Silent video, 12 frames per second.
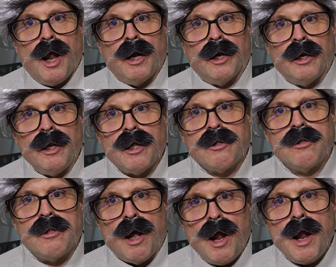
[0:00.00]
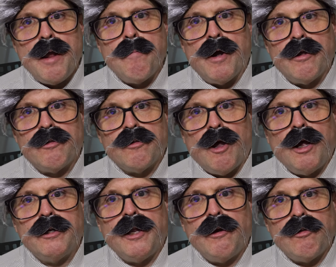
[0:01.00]
And the next time I
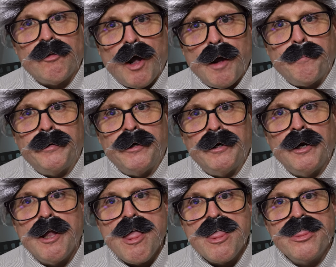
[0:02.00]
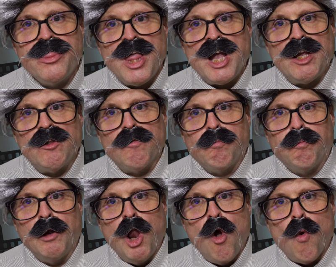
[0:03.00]
saw Dennis Hopper, things
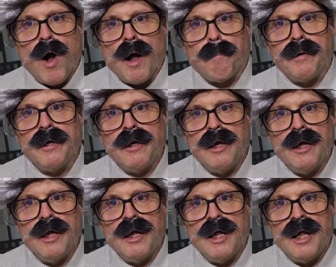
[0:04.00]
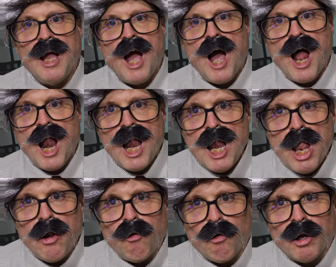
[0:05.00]
blew up.
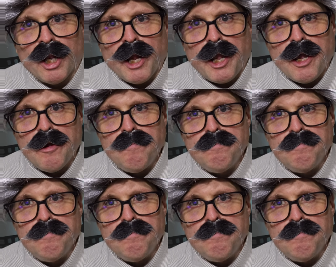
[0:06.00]
Literally.